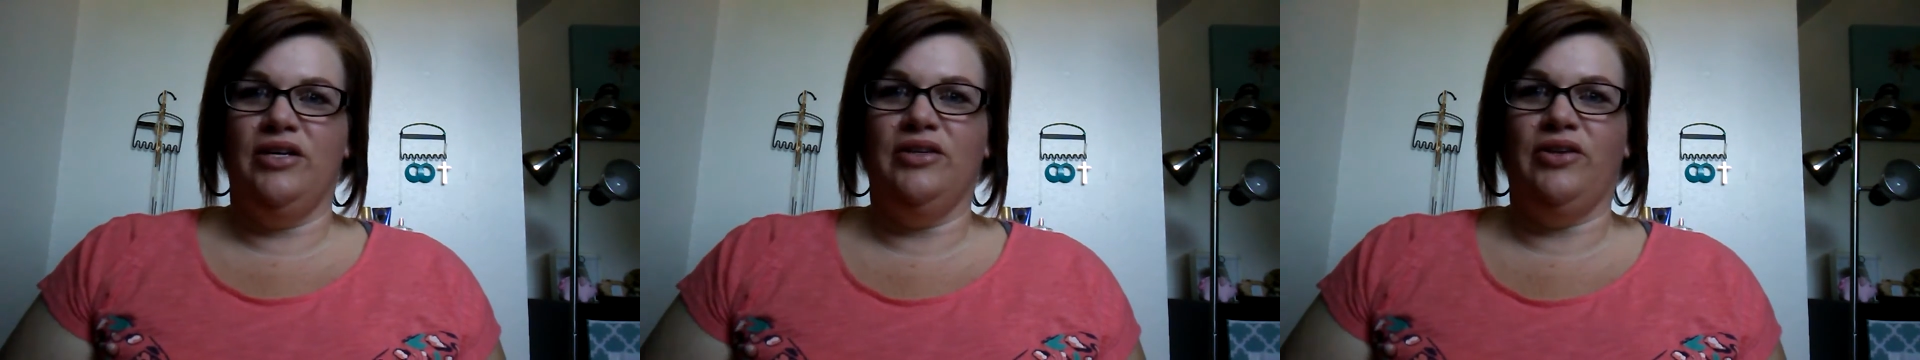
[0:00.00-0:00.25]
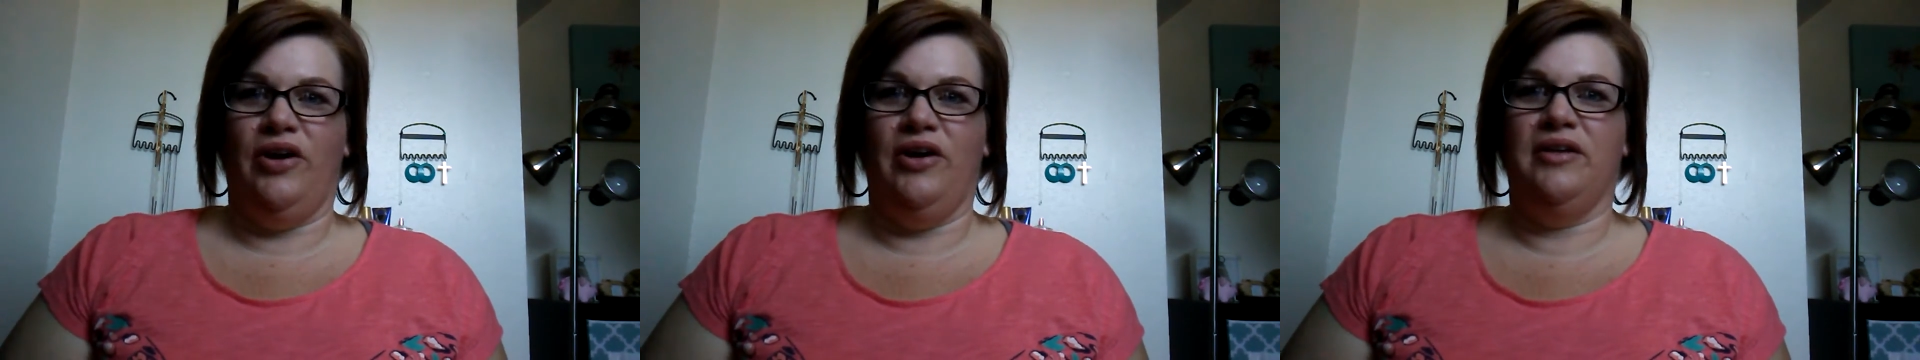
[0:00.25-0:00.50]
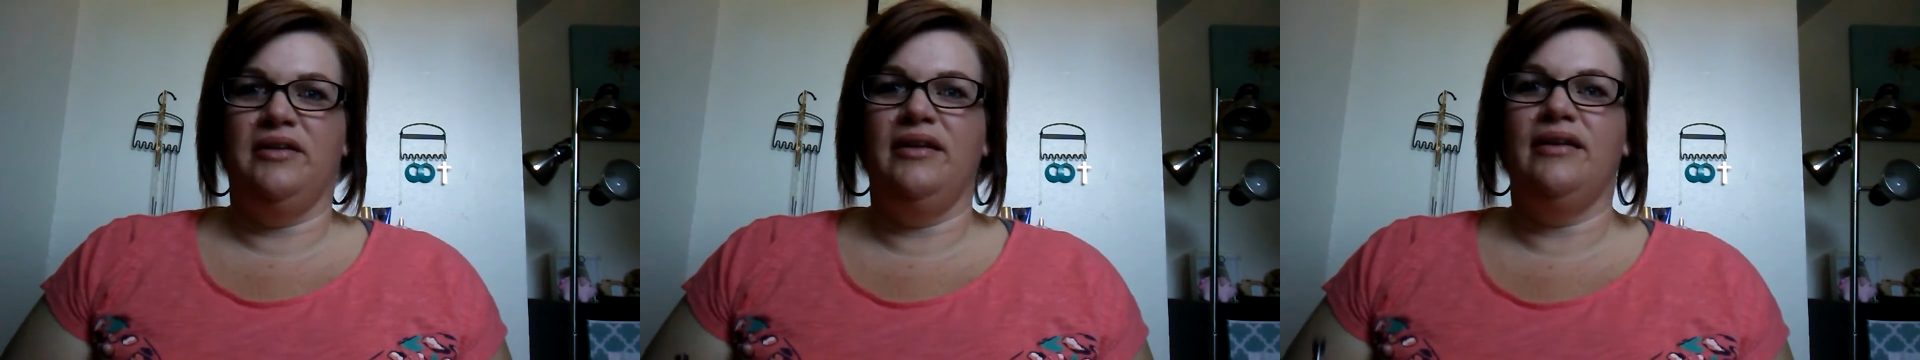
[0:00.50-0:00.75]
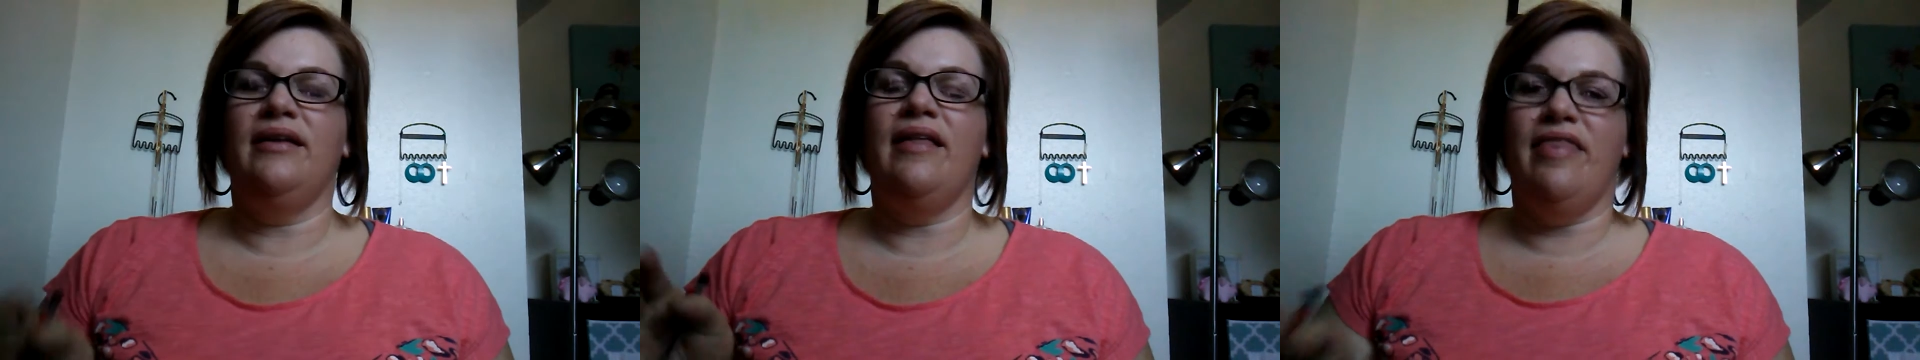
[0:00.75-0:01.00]
to learn,
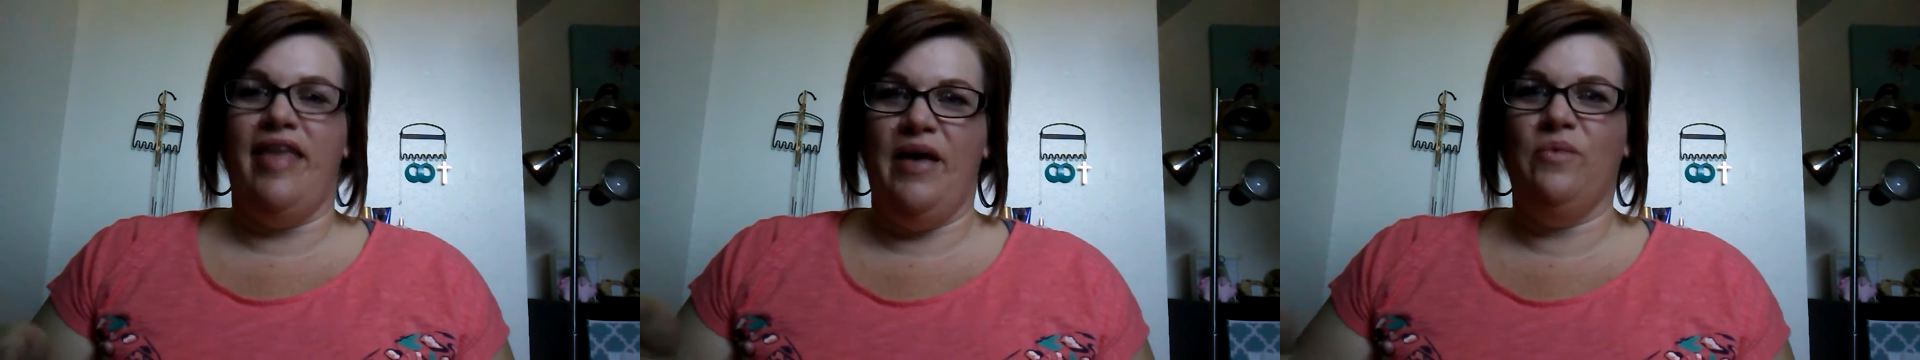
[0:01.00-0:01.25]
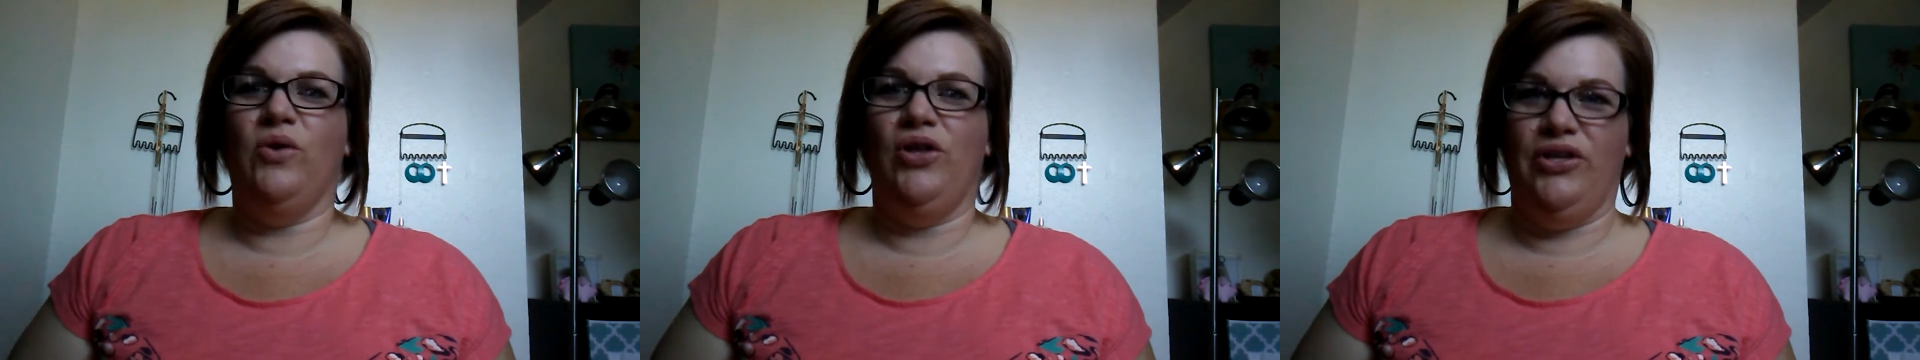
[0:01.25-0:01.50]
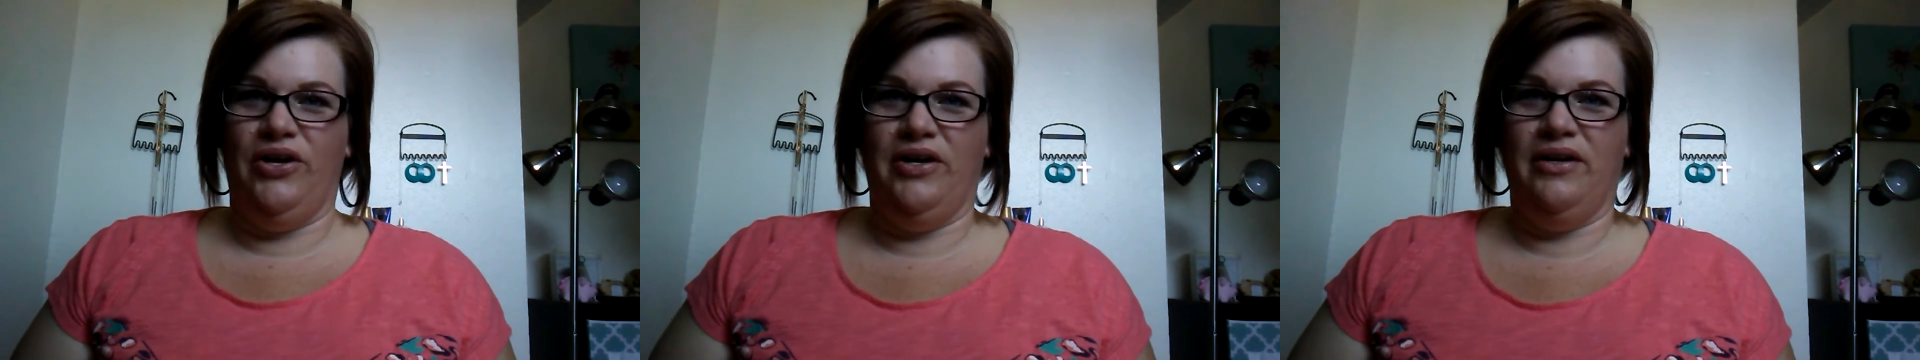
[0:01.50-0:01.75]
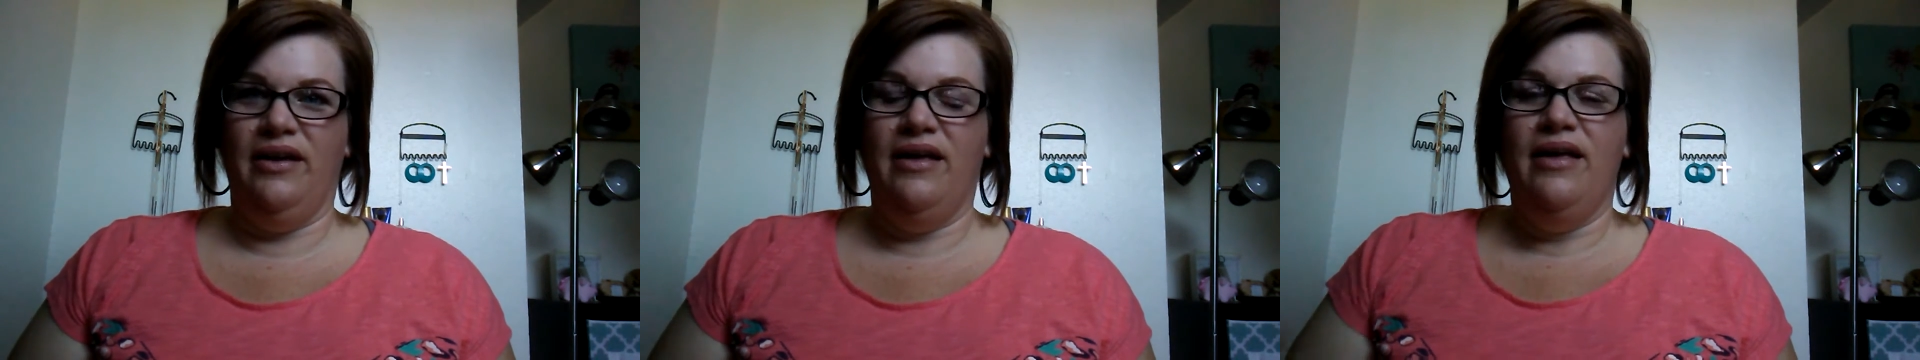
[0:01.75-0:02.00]
they will
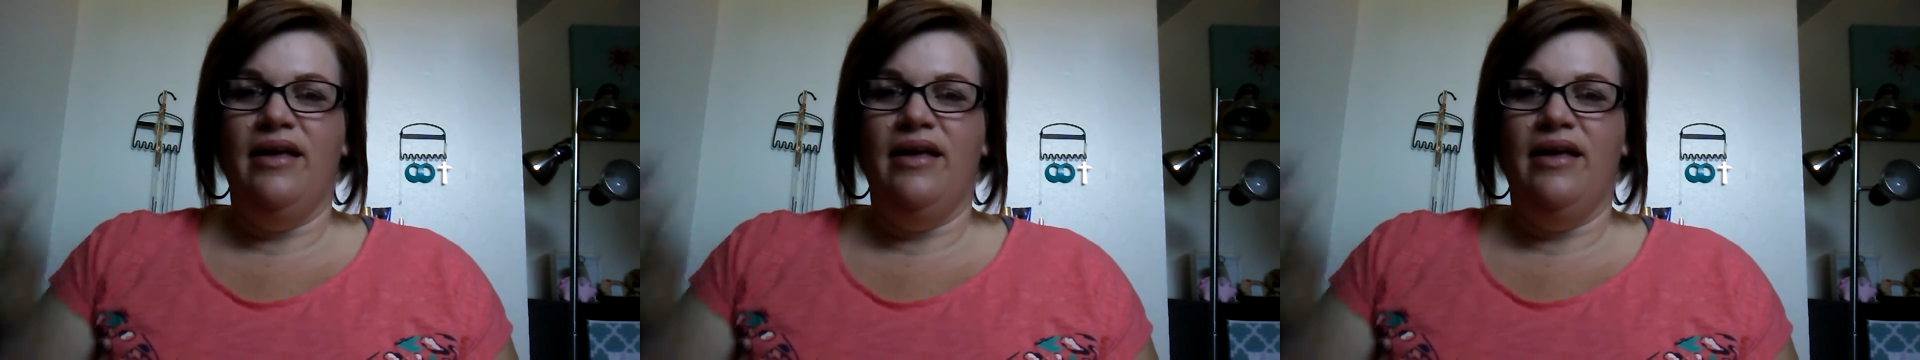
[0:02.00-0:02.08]
learn.